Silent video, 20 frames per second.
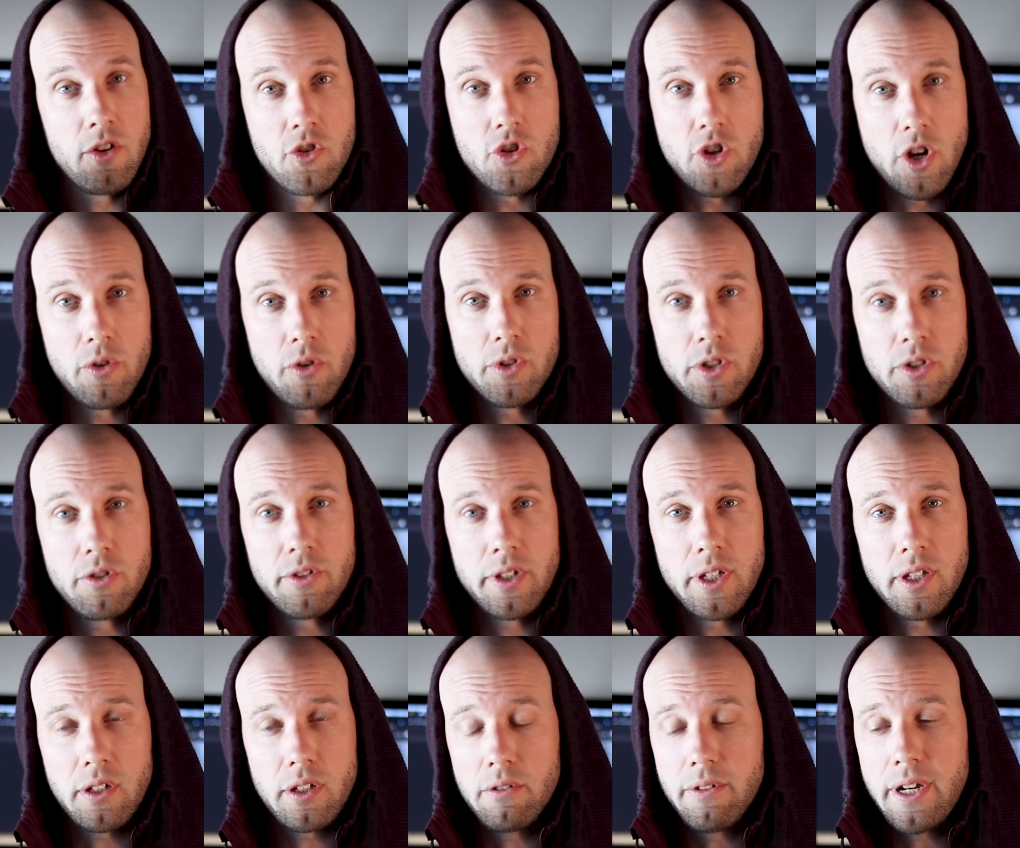Joe is doing
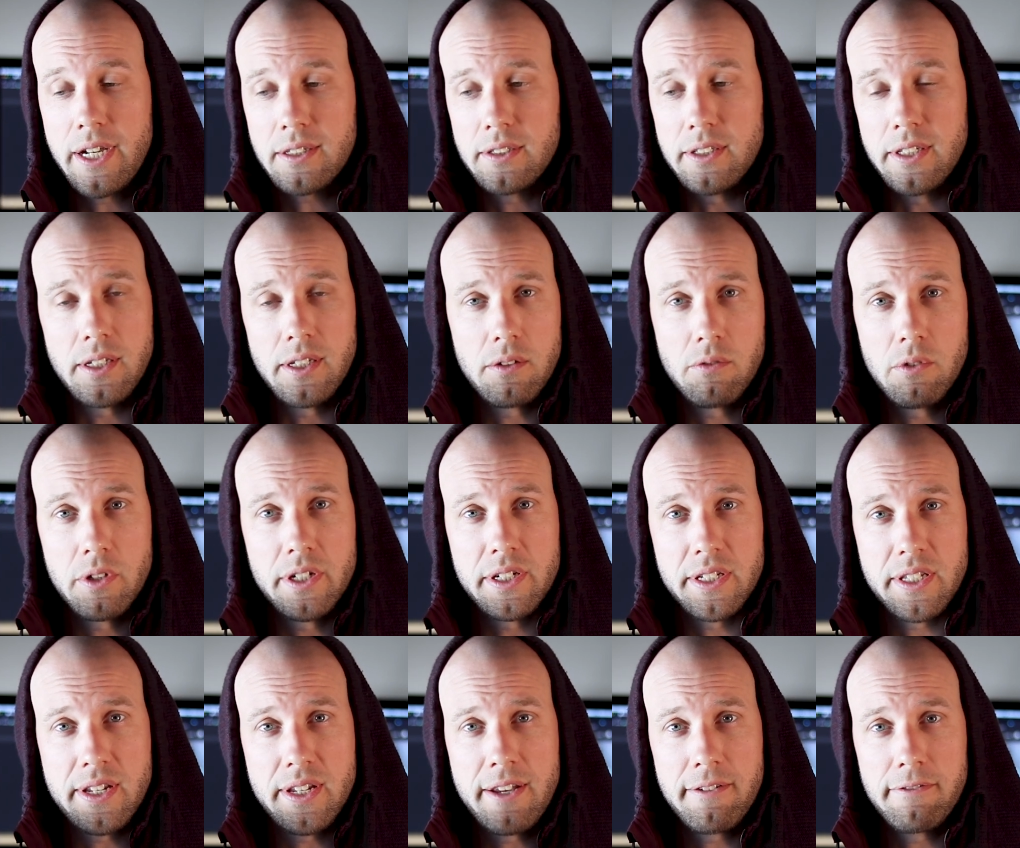it correctly, where
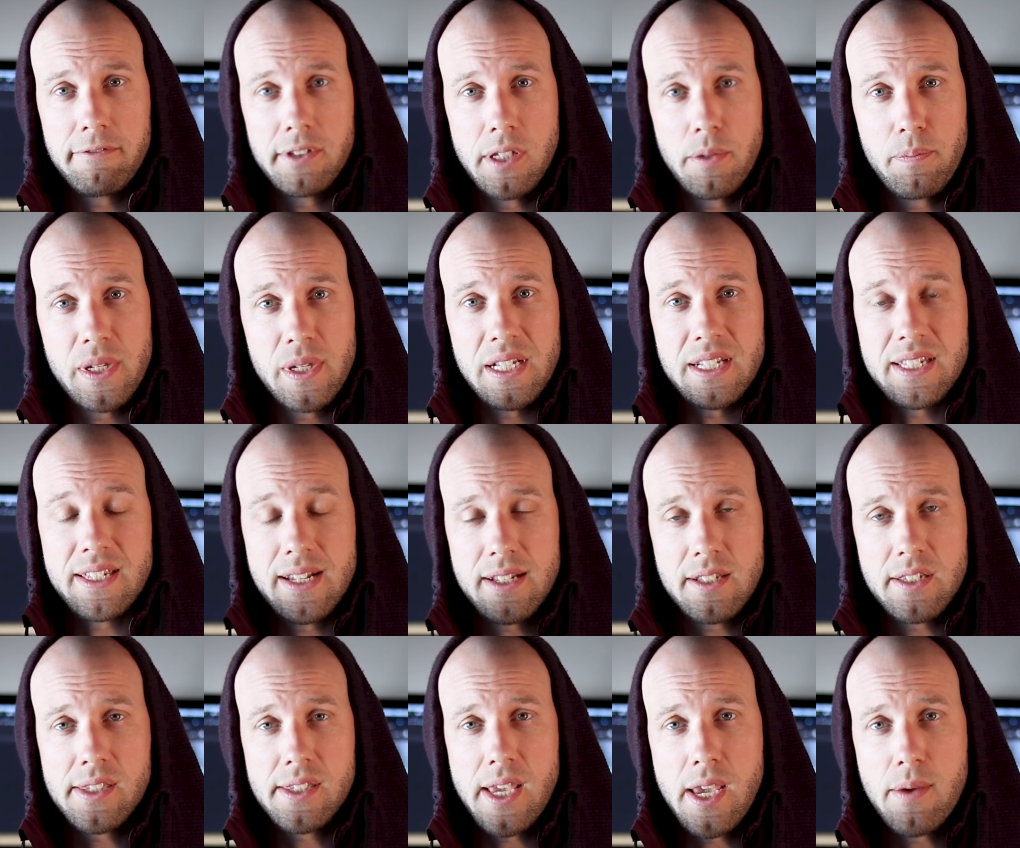it's not flipping, it's
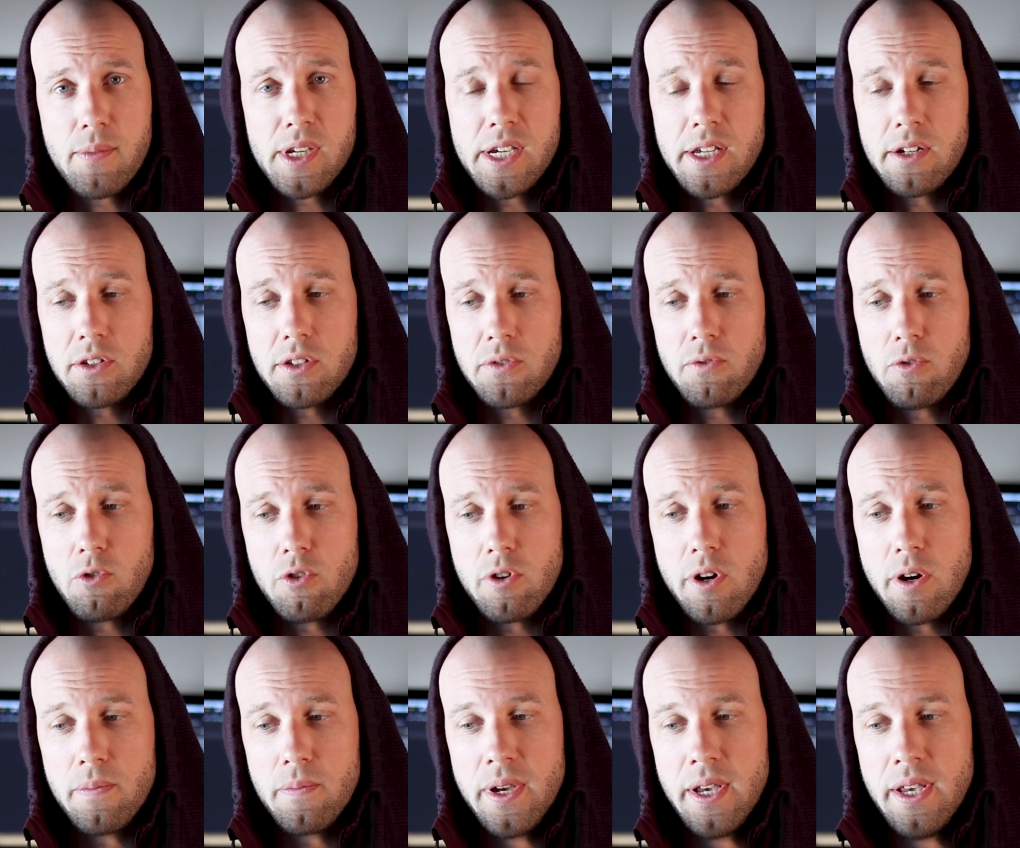not slamming on his
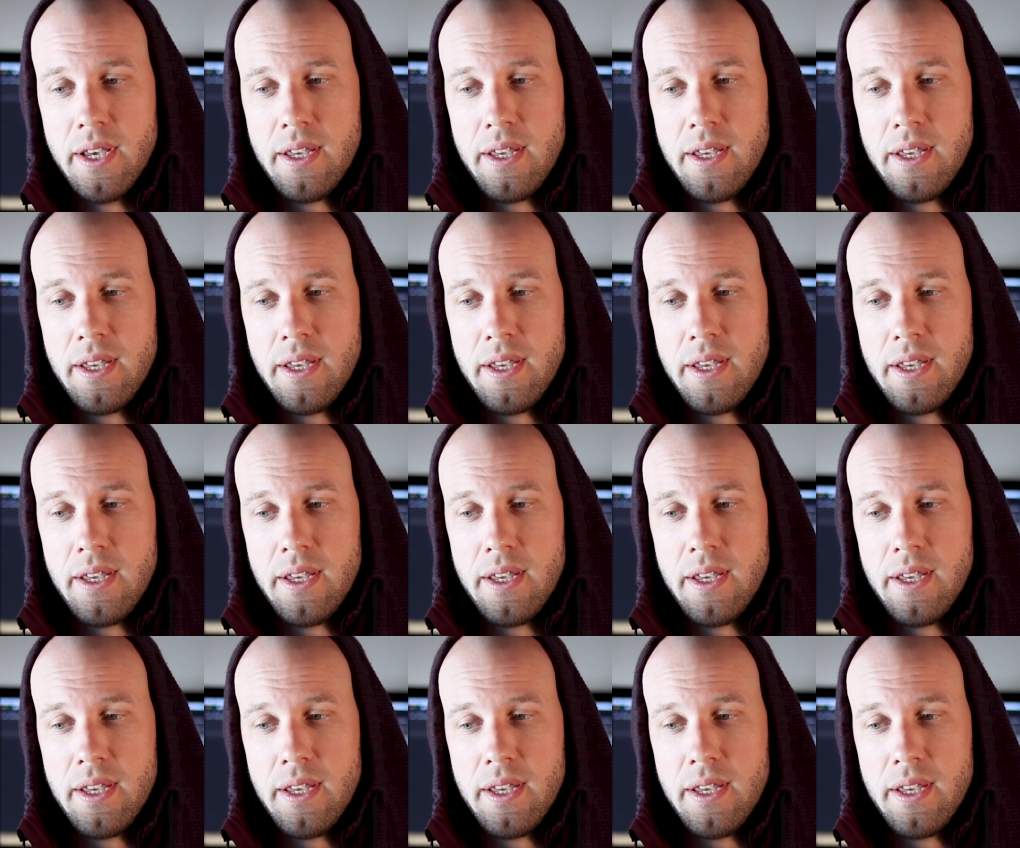forearm,